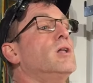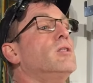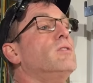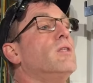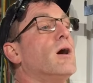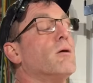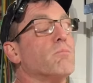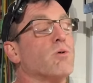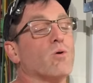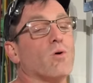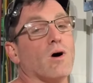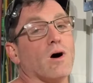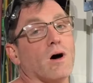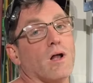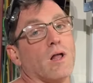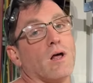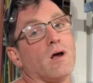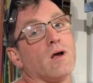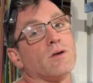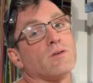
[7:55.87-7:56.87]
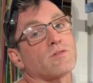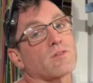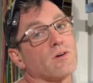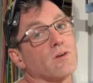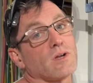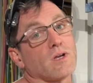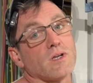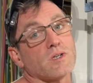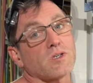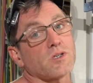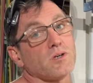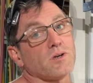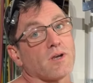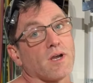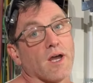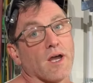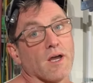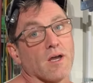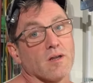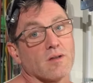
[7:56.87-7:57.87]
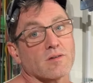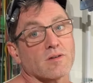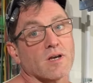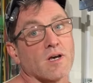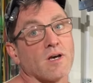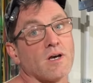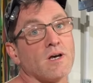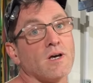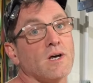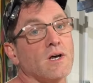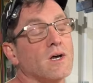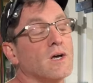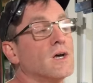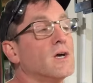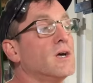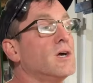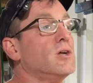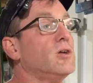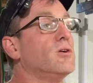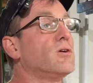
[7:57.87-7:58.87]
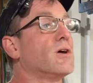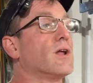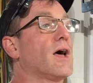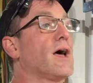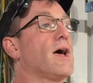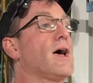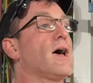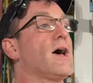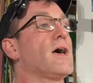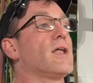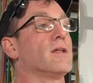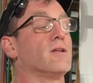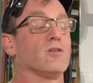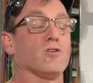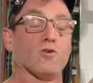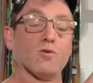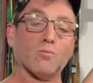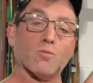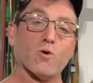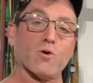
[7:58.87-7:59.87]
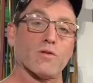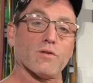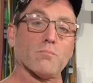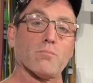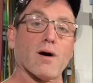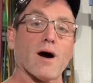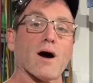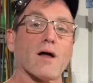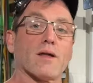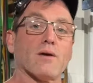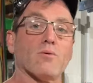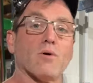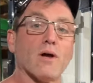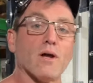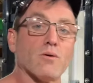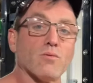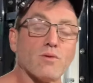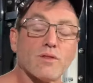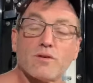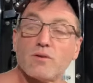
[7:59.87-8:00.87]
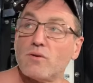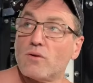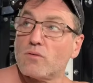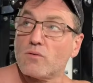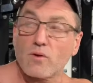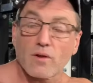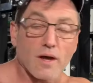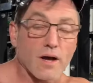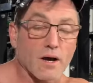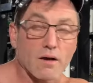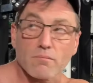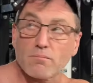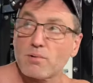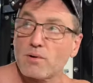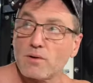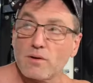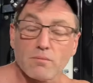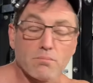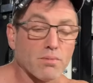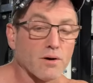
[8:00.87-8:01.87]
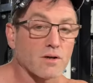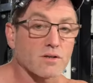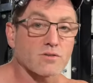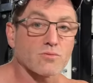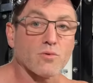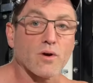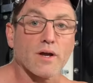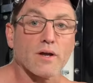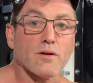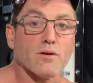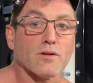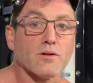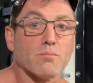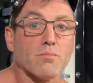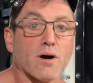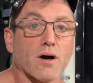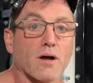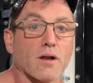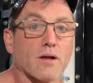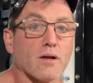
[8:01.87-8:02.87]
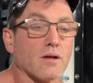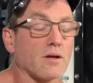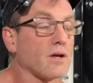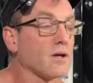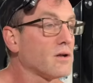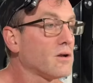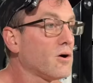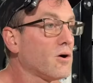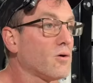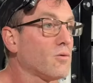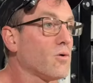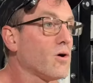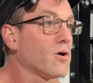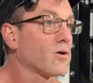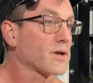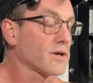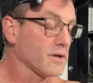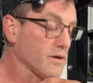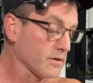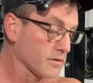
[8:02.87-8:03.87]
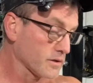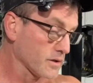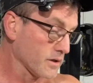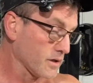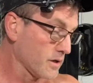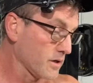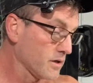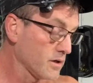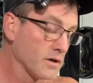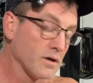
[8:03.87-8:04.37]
Number one, it's gonna get you gains. You can add and do more than body weight without putting a bunch of weight on your body and getting all wonky out there.